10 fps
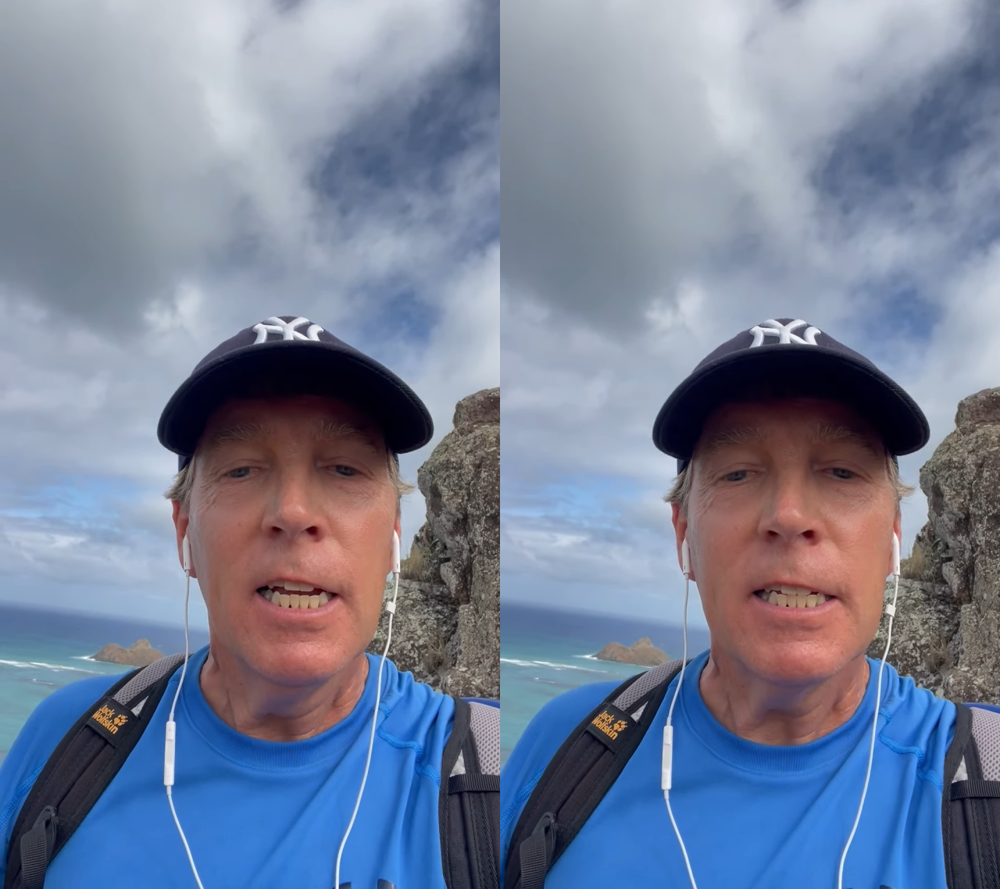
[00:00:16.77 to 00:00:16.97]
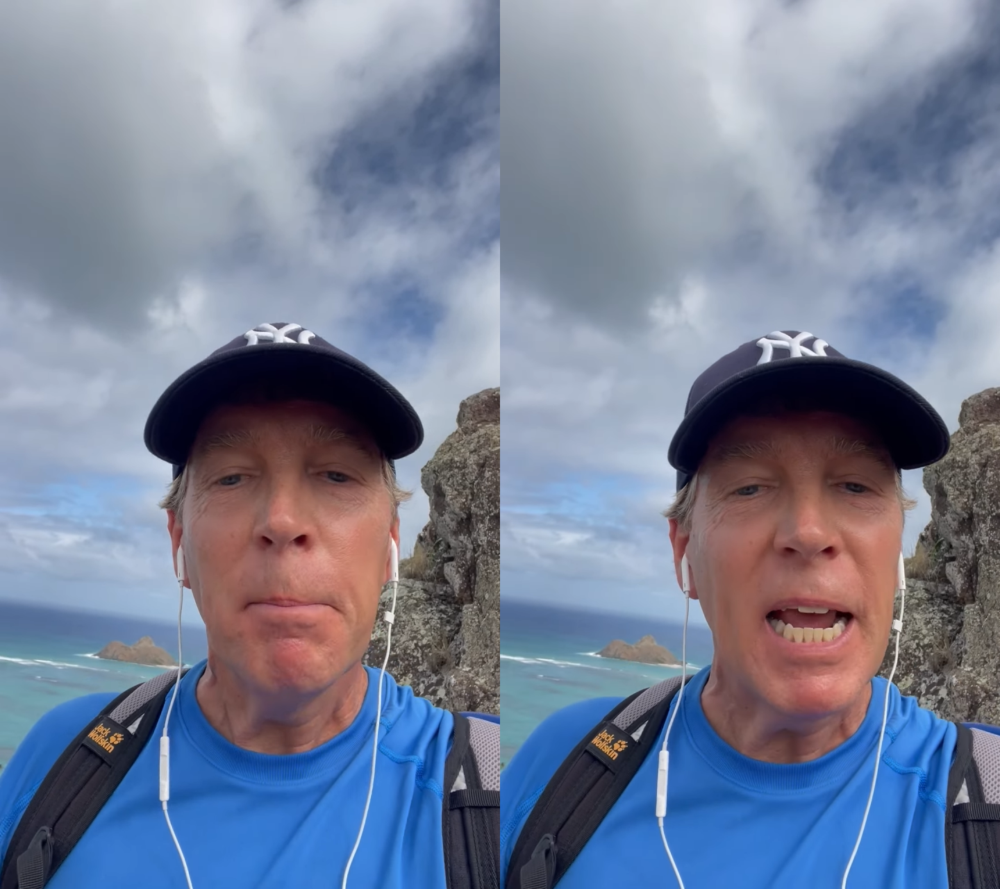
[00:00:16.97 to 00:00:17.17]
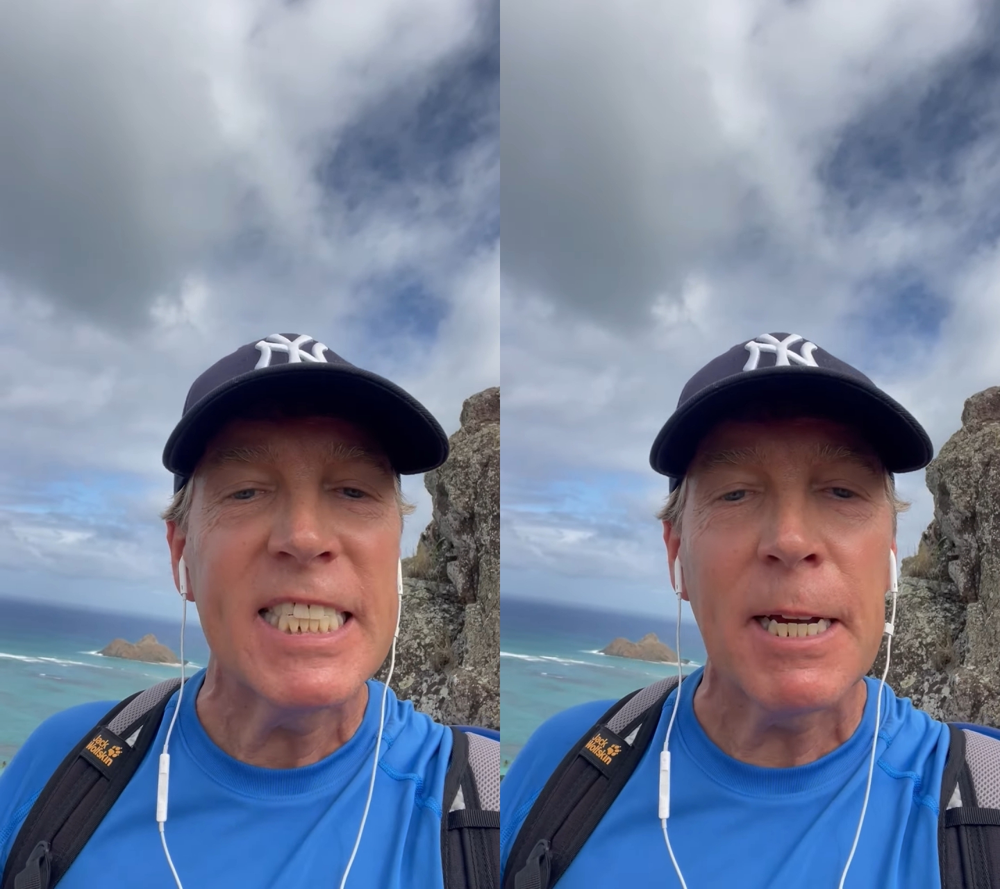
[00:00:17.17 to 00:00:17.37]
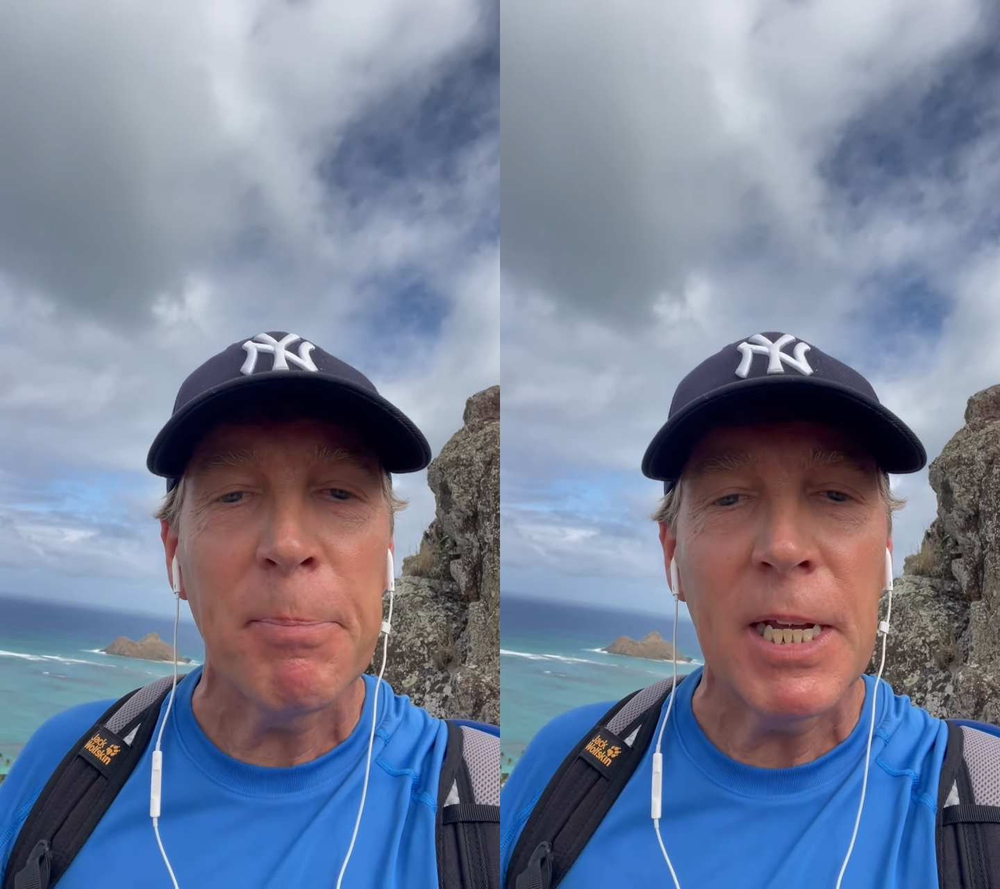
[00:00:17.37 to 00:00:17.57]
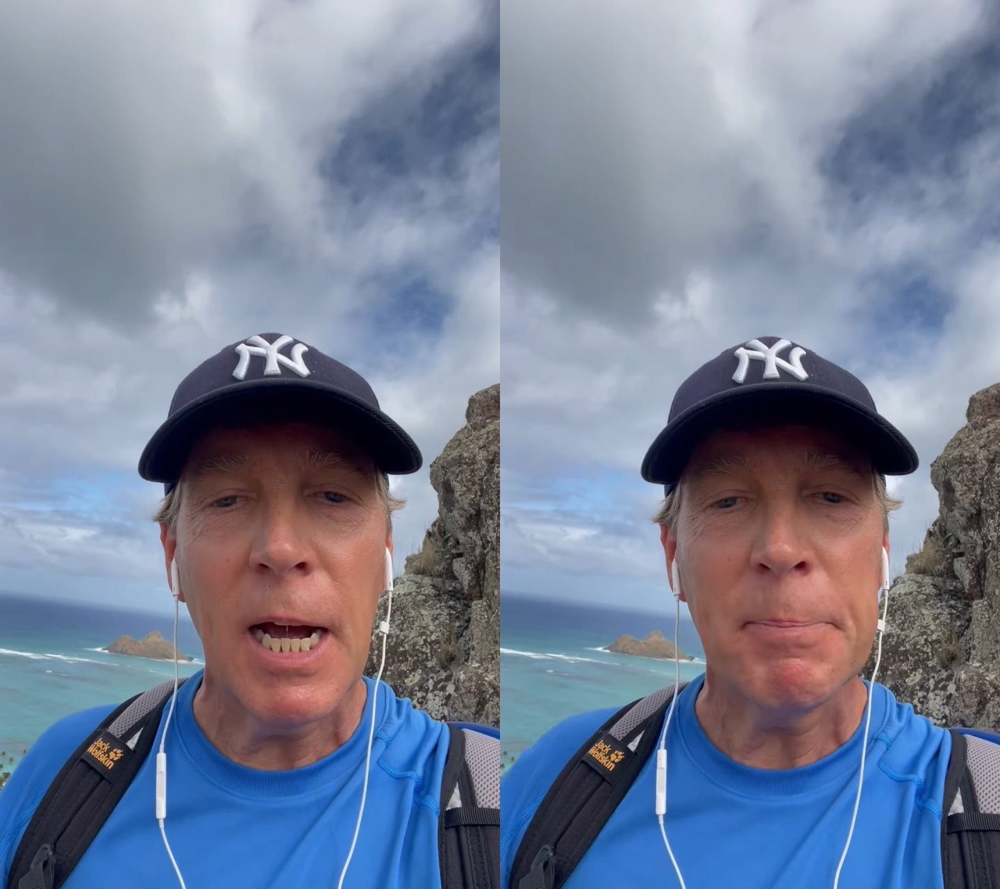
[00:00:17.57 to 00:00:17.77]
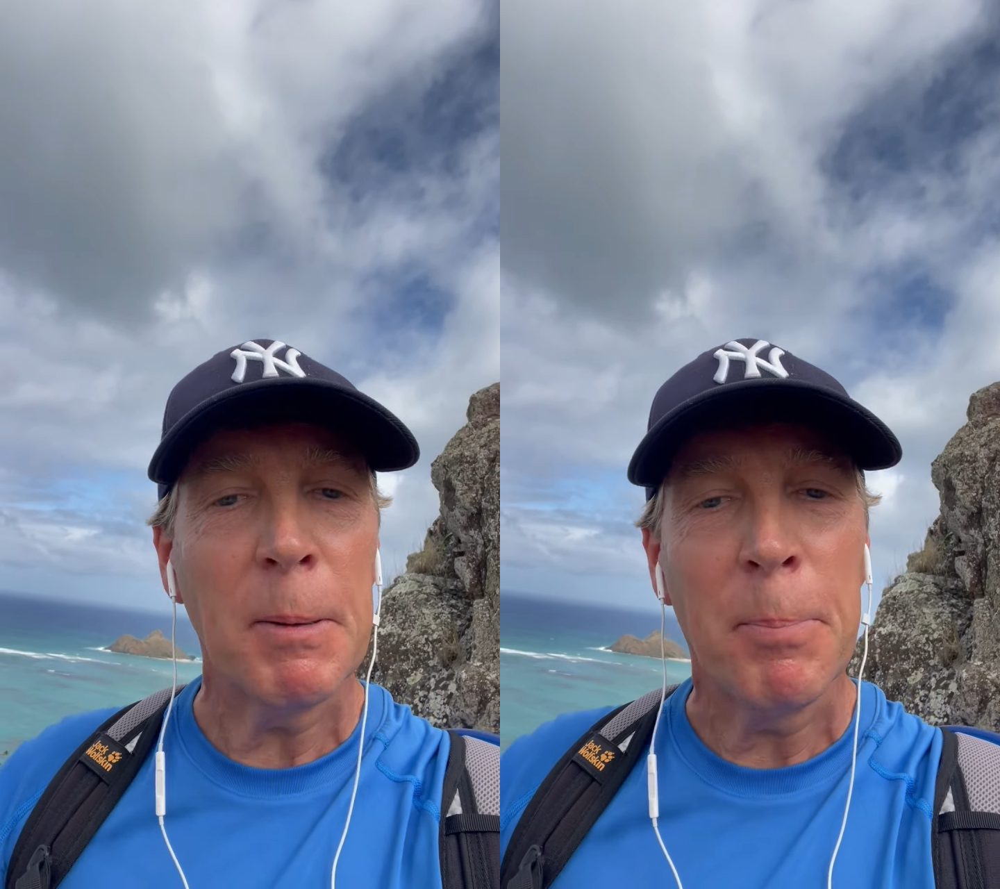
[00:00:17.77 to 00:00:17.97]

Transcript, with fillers: To make something up, to